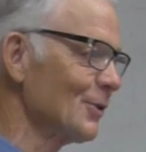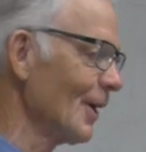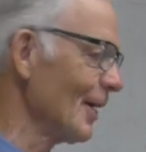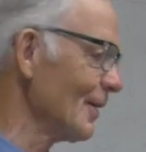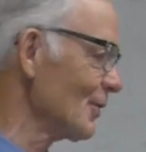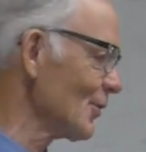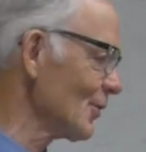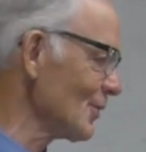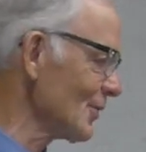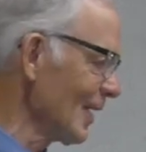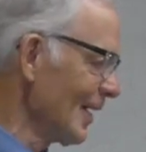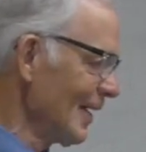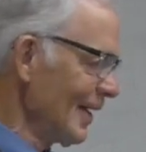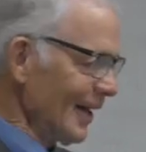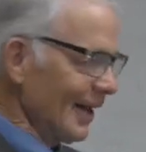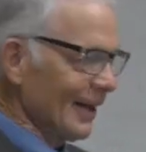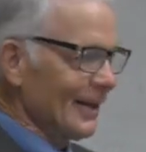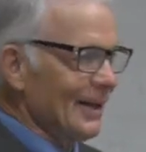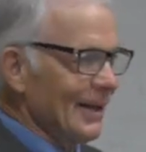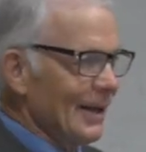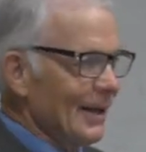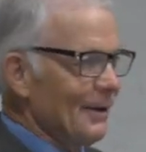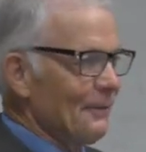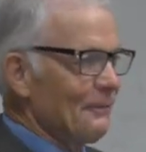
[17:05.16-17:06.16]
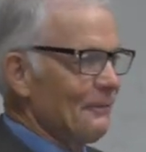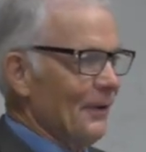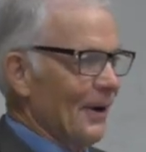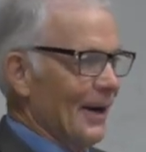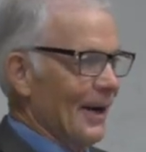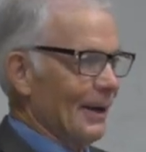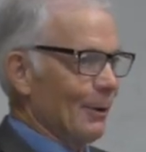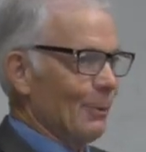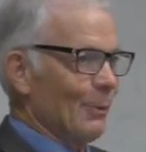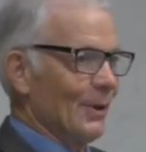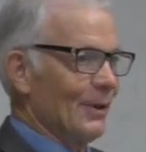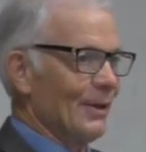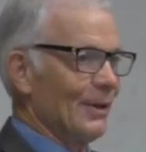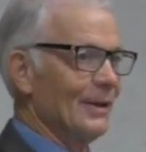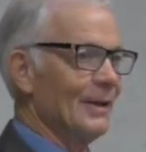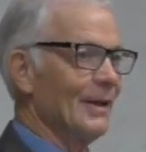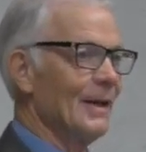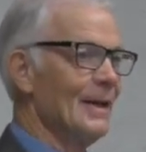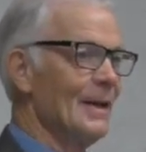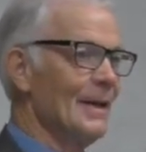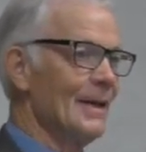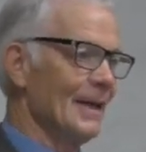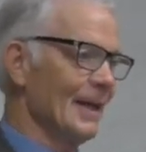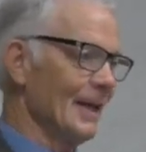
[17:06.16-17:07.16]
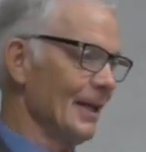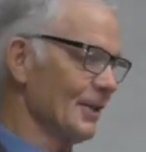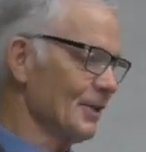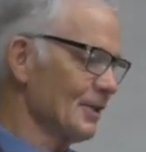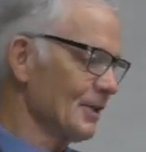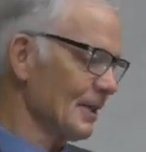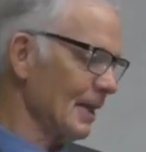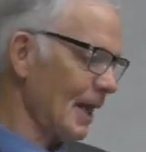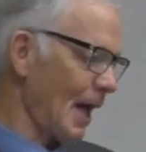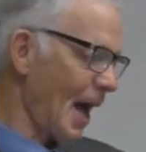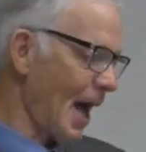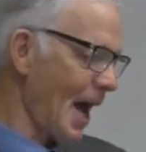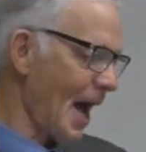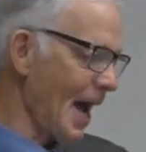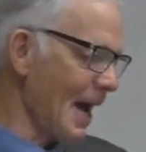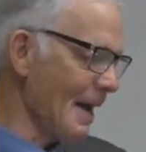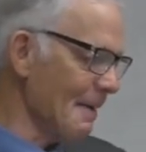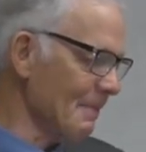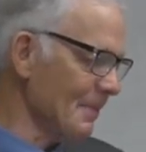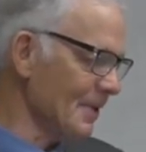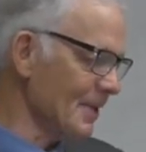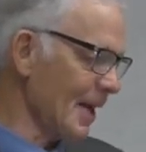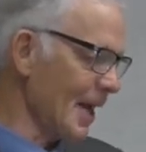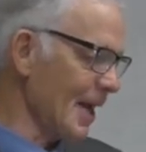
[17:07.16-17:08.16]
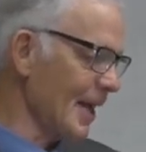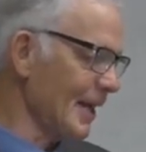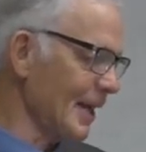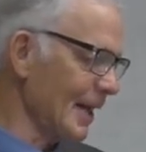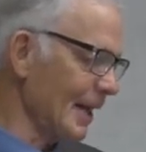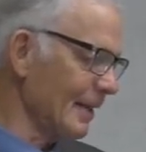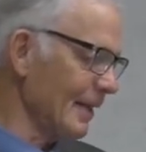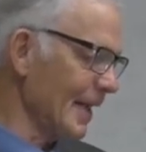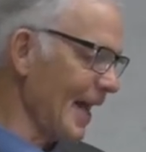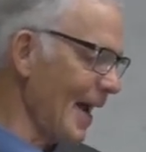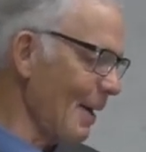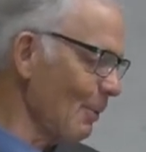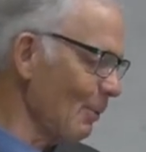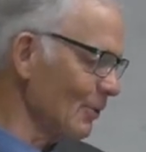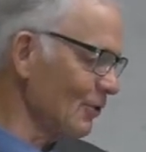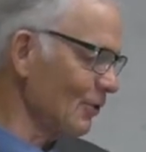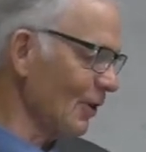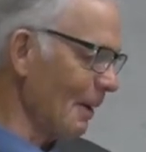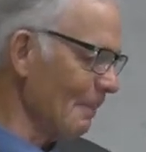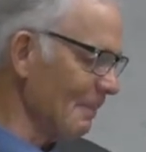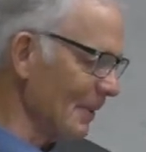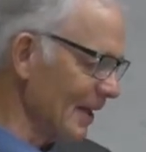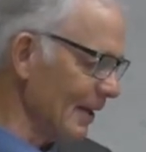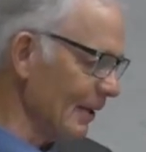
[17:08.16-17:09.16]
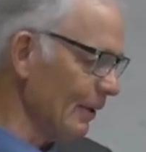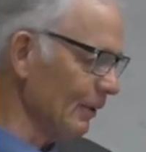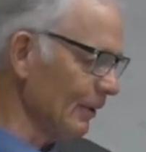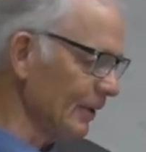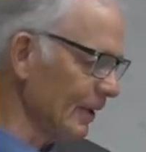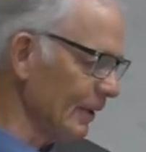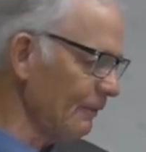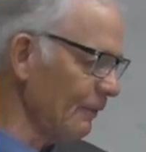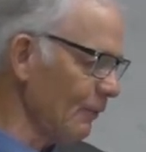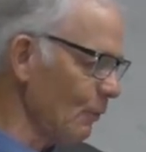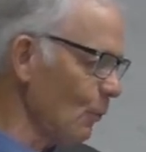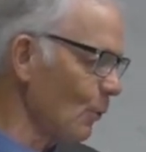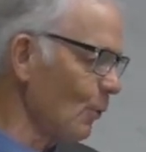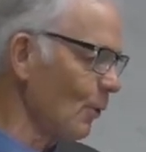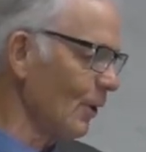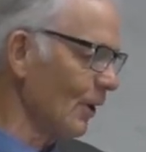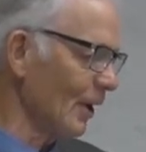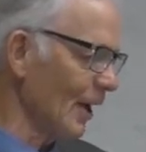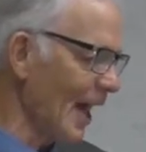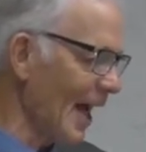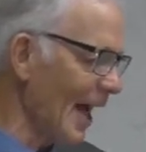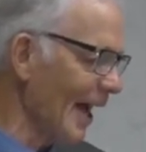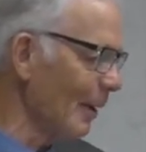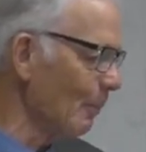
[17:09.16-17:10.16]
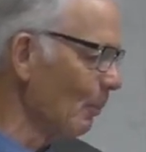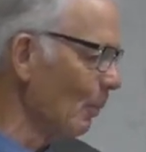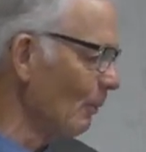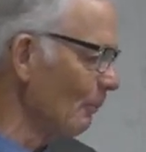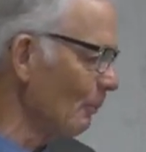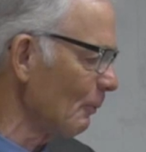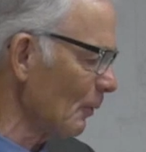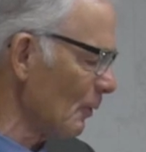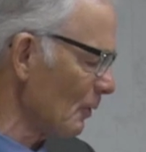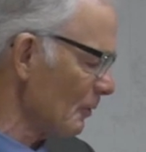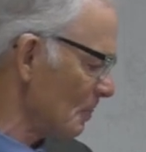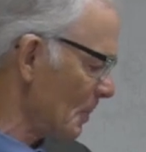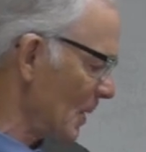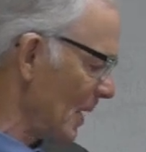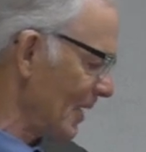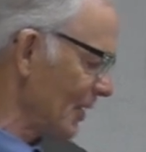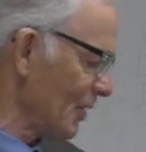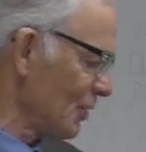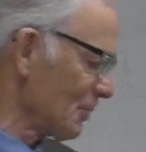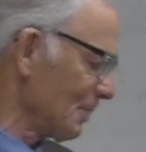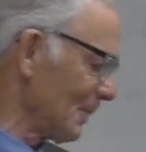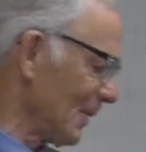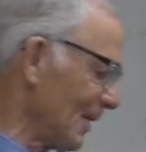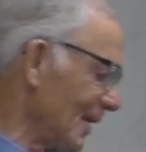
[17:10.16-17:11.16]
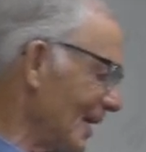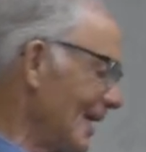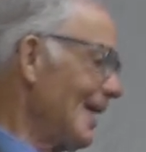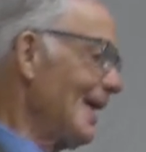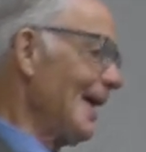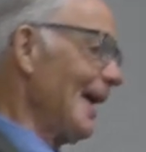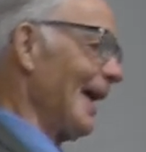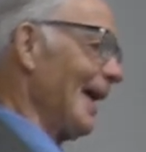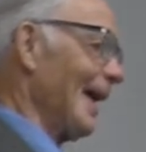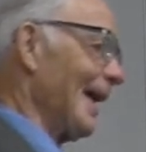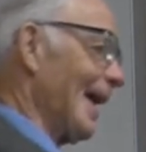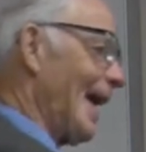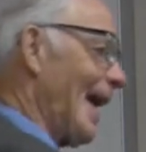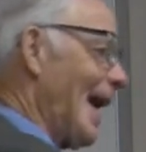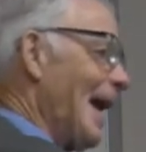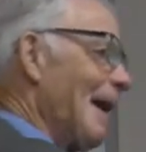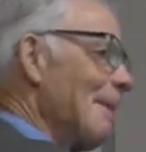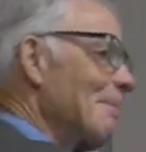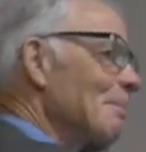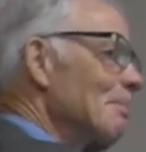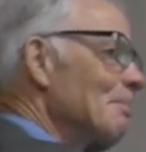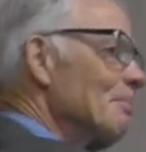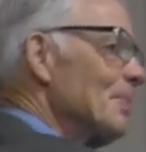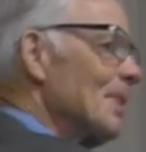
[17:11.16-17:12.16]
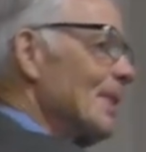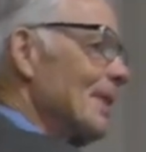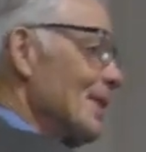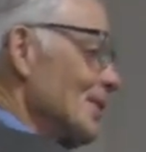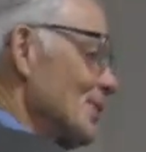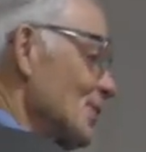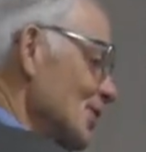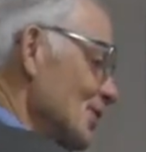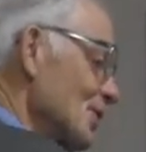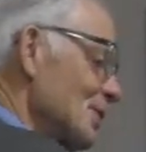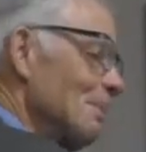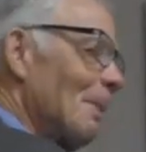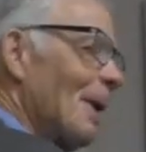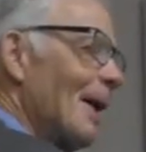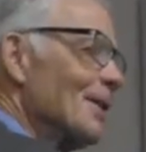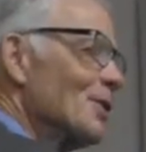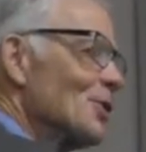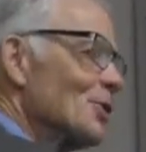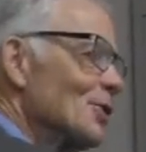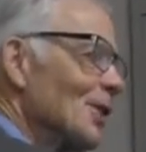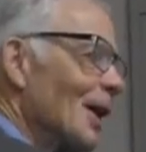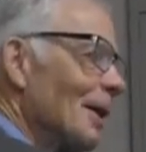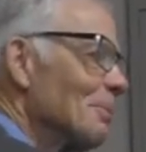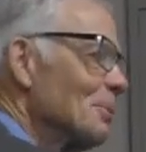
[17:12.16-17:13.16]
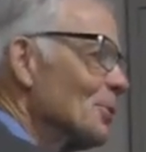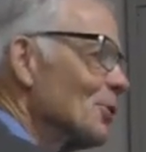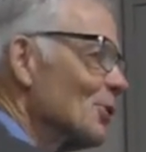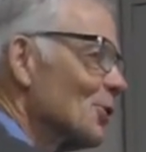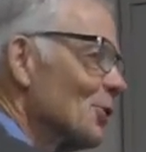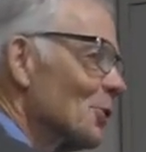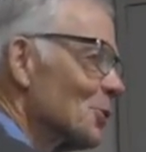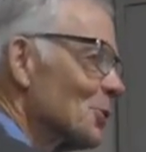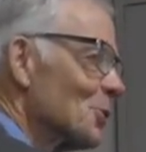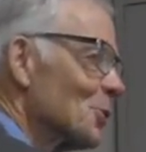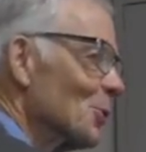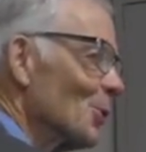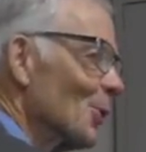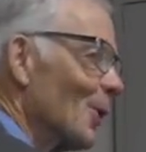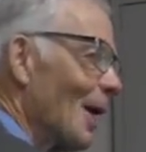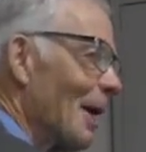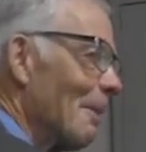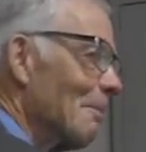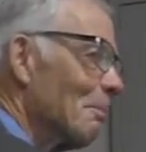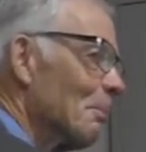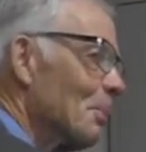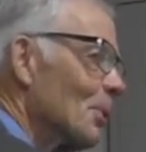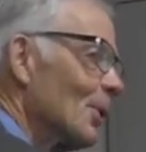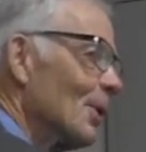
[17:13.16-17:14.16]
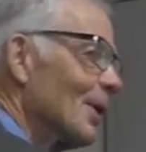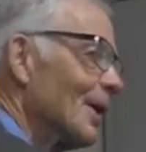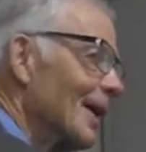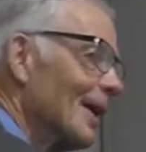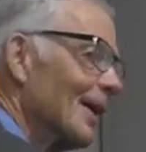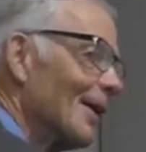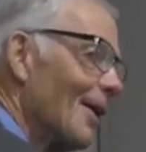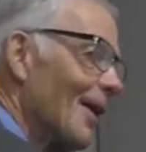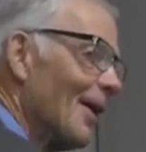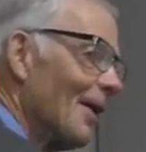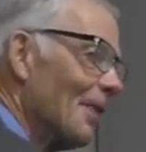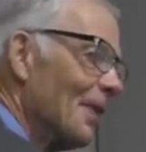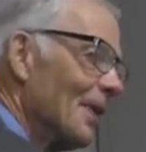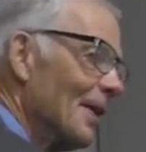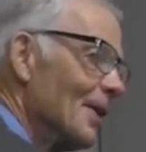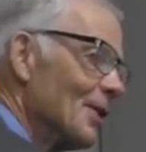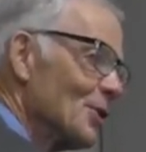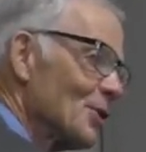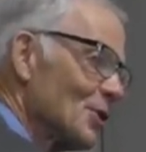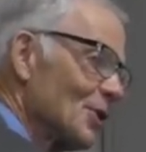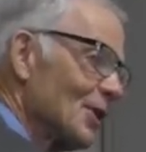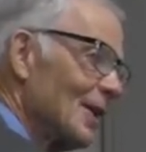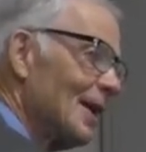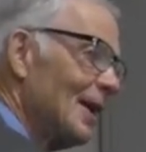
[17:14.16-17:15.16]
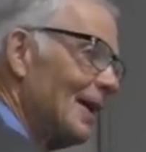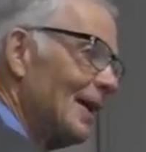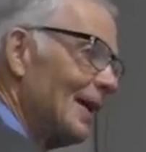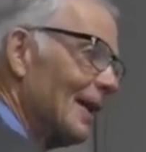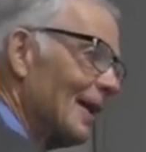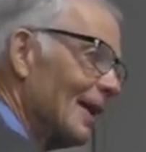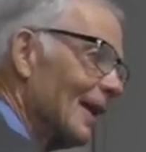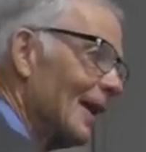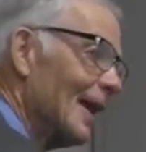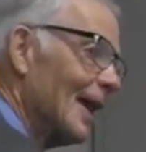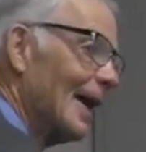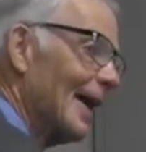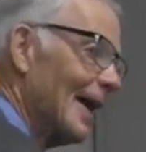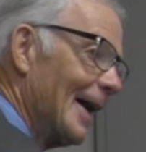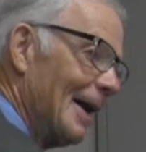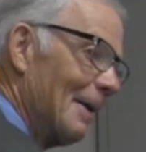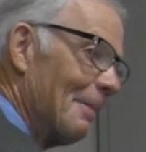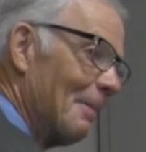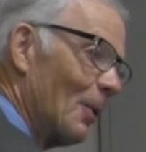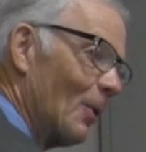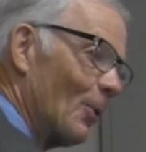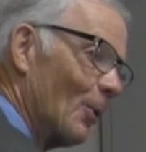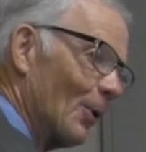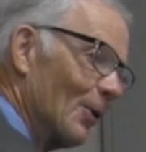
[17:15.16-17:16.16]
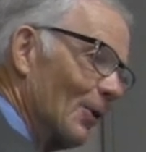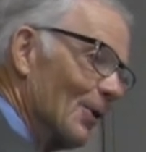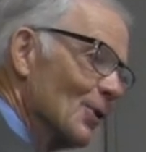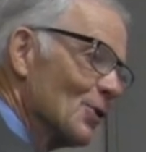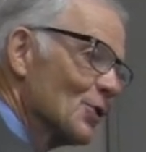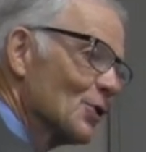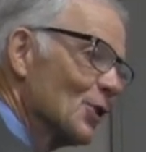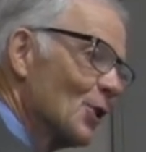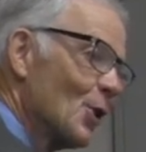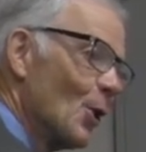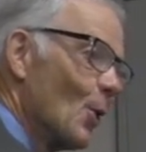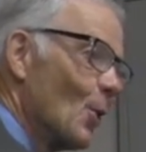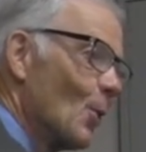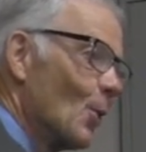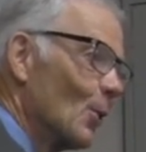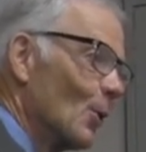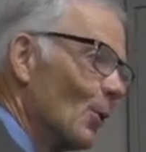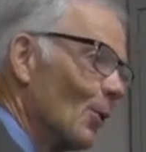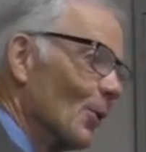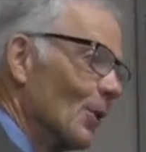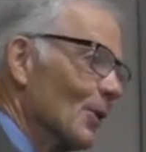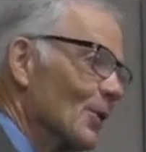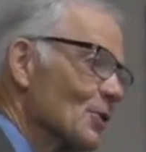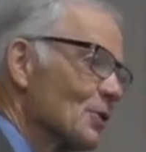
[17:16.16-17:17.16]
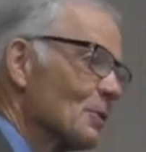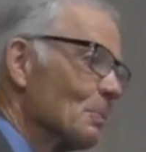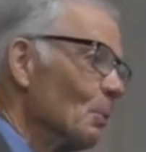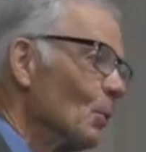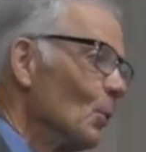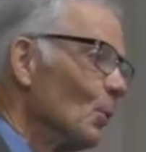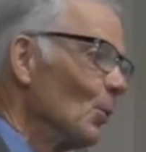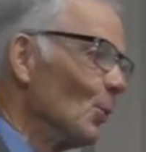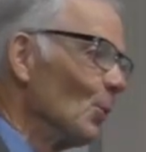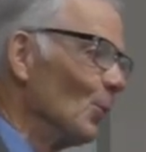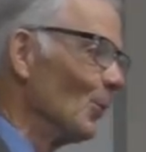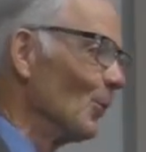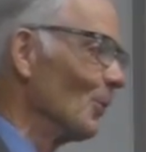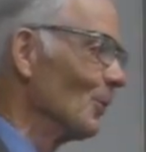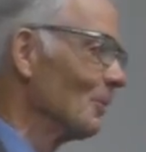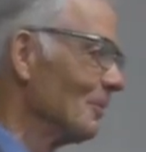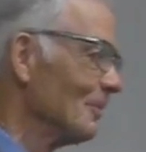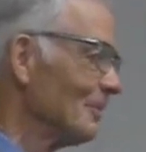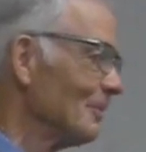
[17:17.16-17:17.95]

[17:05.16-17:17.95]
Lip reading: not just identifying with it. It's I'm taking that which I'm guilty for and liable for punishment, and this is my substitute. I'm putting it on this lamb or this goat or this bull.